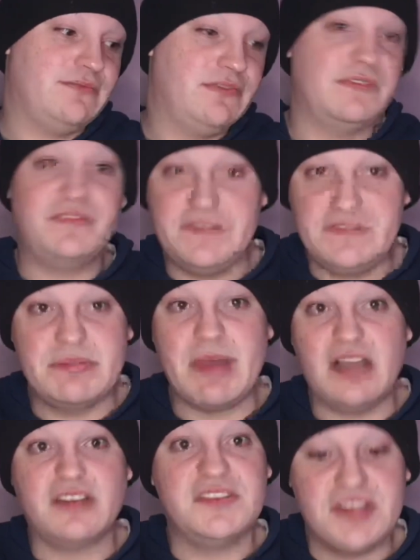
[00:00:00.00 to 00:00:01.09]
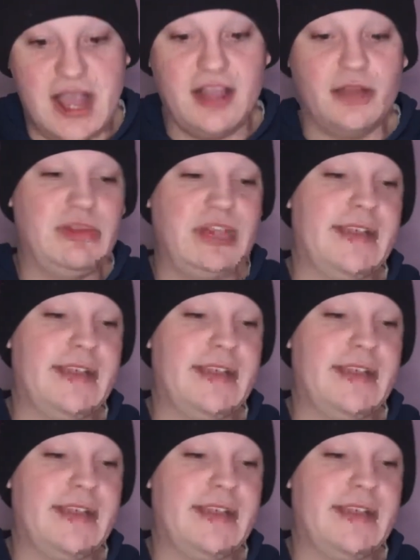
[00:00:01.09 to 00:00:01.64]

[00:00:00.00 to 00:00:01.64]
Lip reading: for $50, you can't complain.